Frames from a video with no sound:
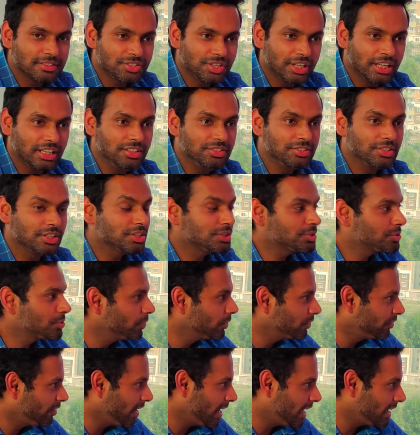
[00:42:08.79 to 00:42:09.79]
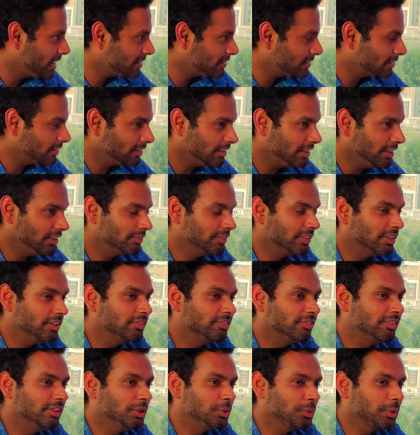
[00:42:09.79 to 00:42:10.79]
changing so fast. Even
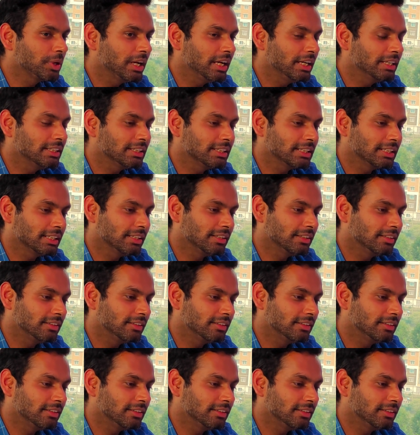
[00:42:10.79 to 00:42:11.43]
if you look at